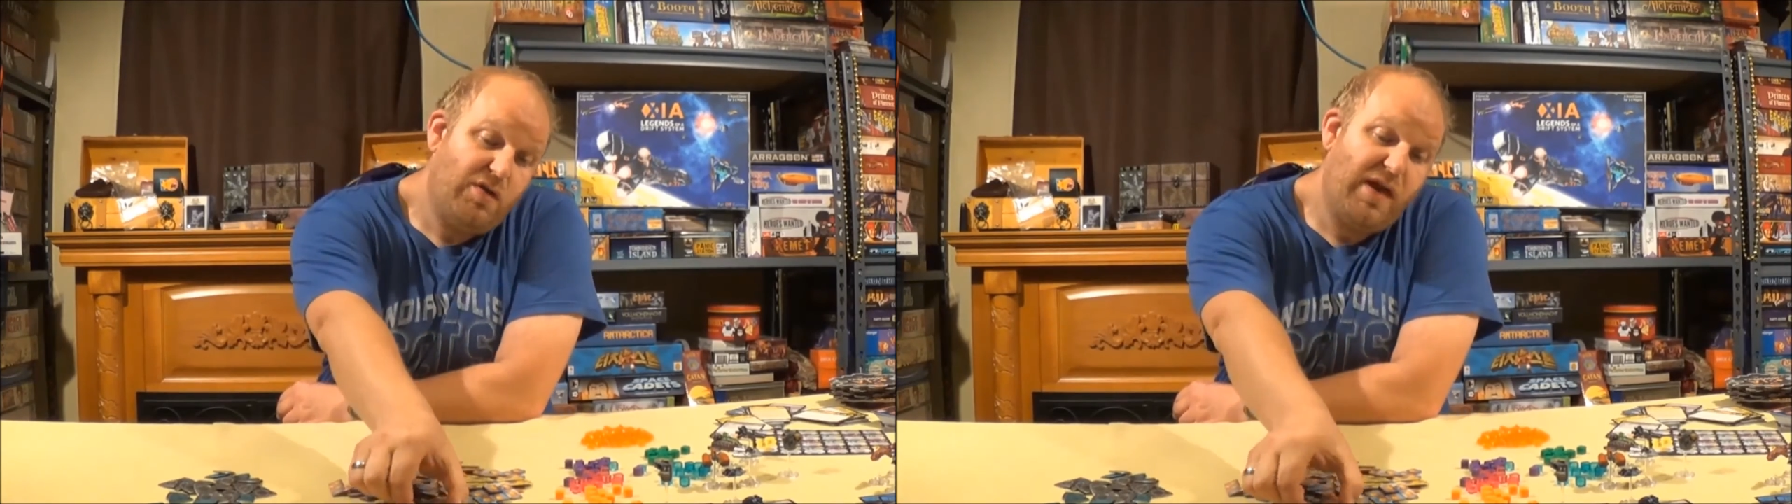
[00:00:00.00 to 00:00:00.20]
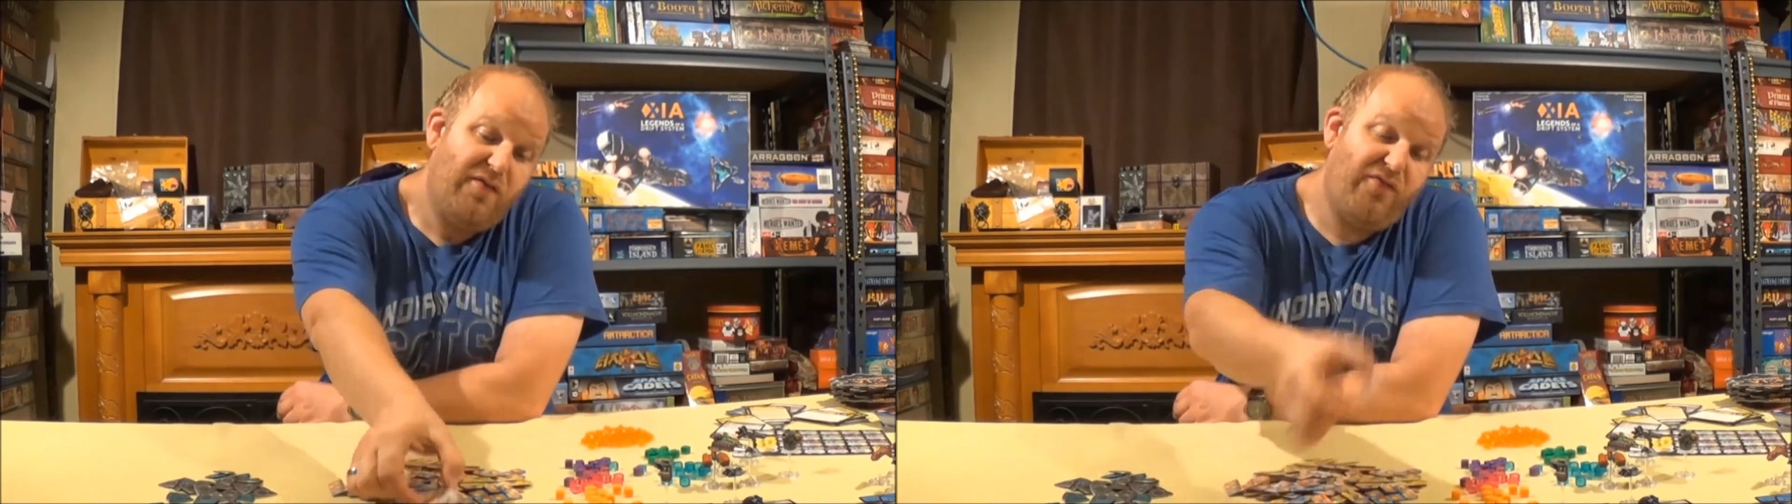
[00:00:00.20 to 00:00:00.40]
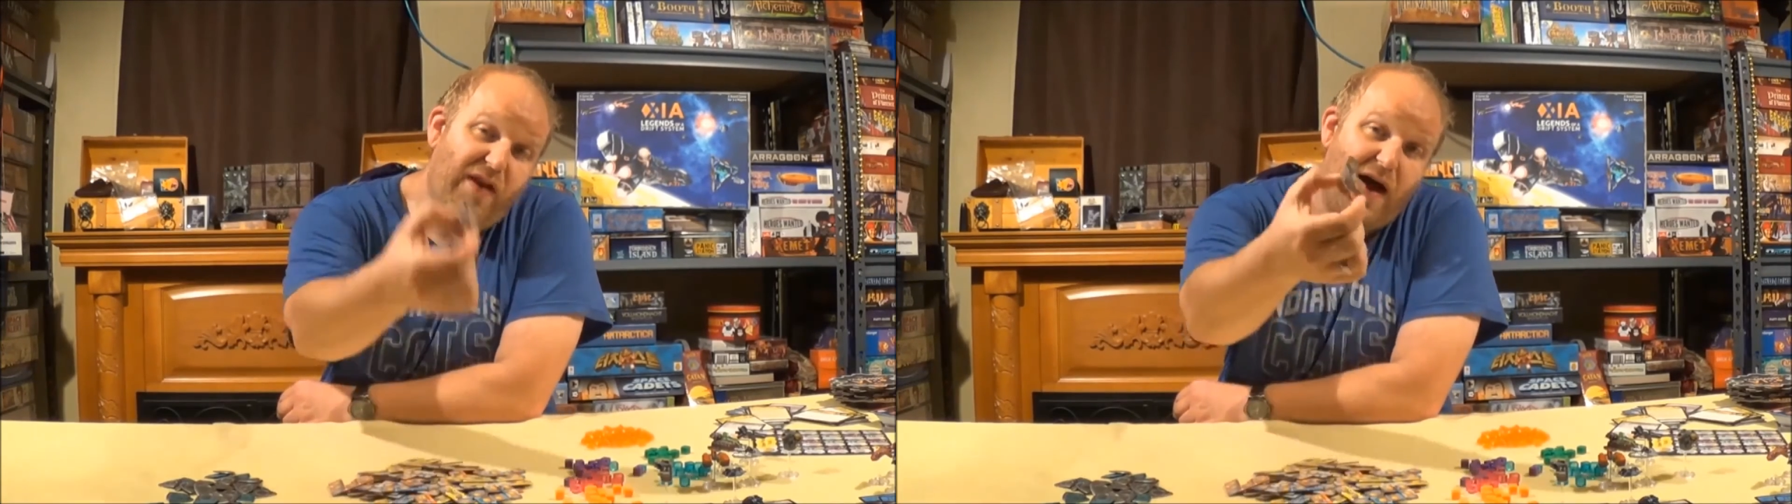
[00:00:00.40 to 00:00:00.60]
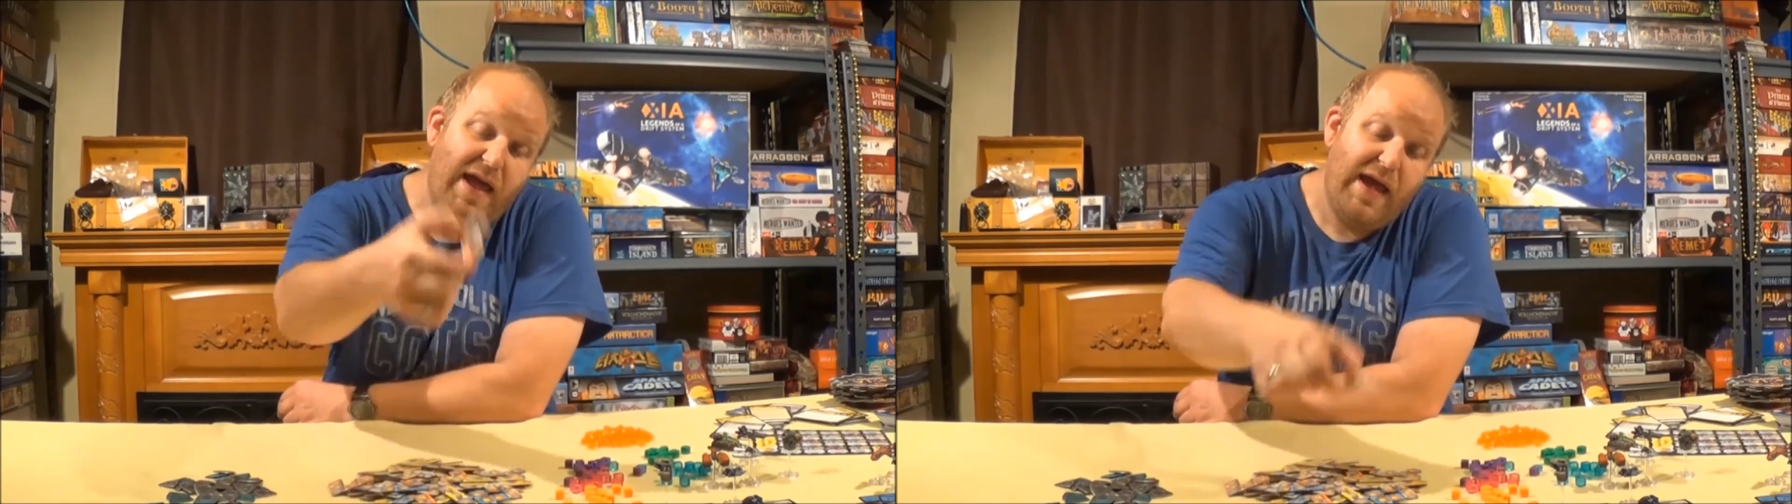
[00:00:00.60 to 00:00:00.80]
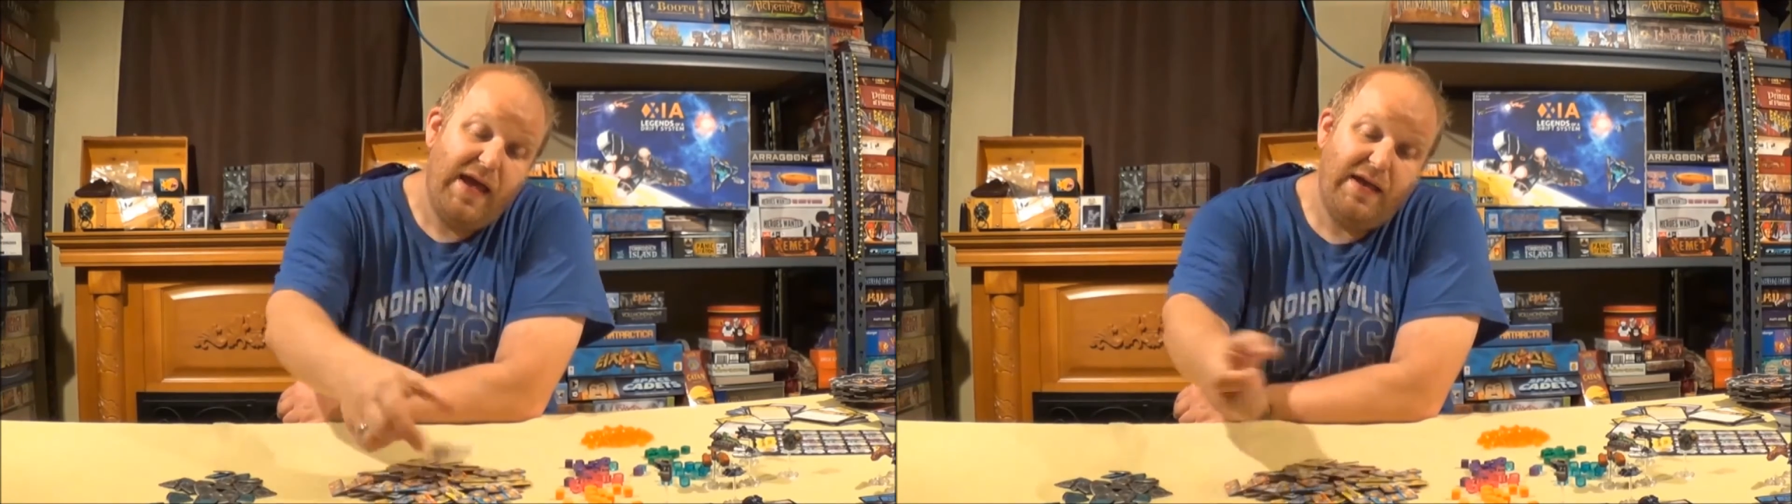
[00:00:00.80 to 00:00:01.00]
you can
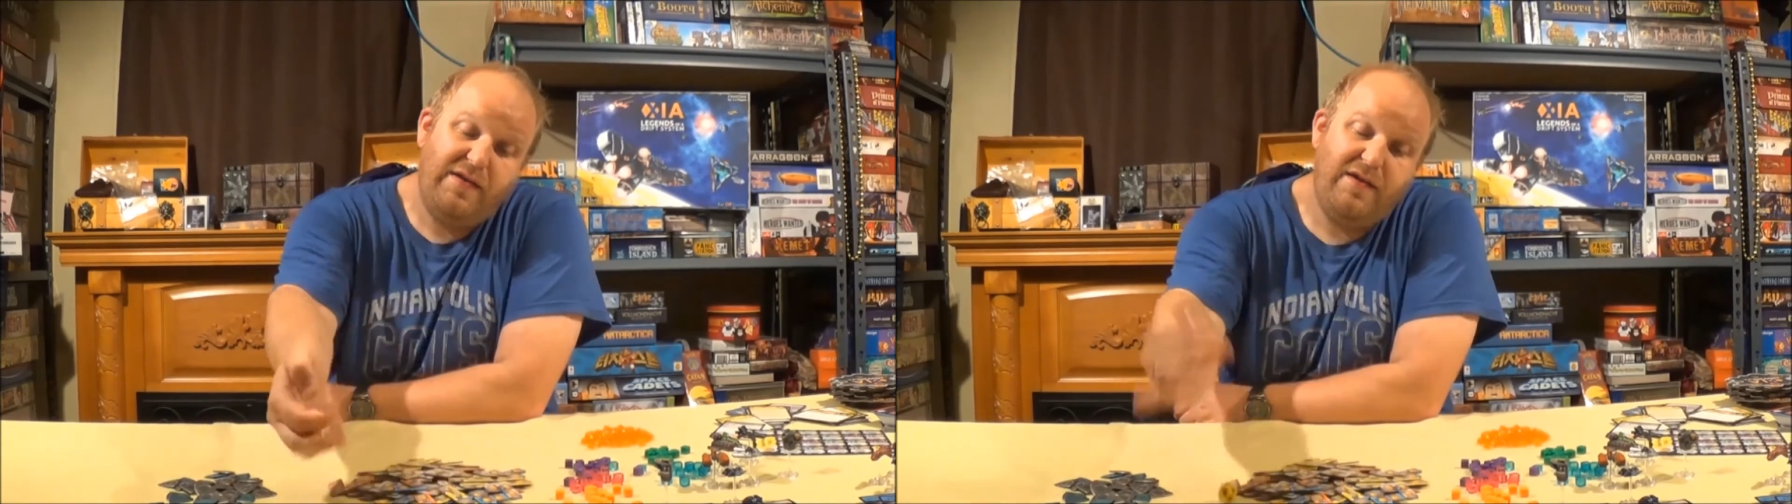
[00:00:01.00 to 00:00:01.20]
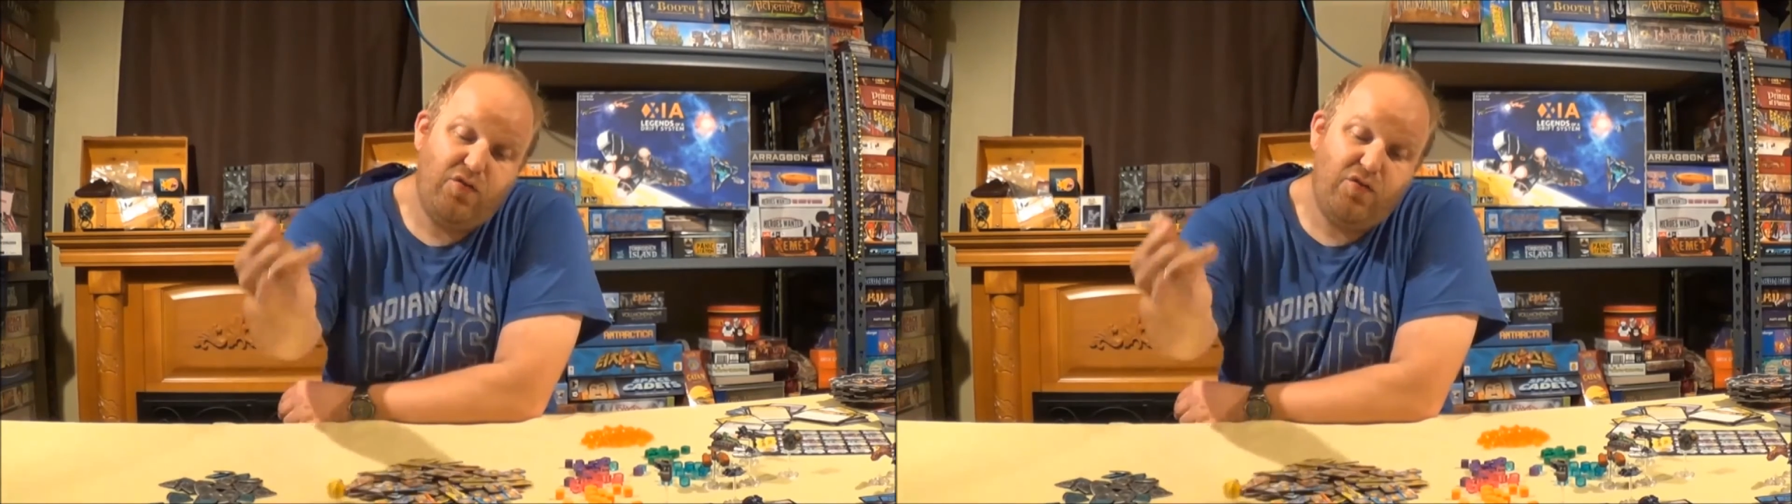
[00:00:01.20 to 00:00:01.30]
fly a d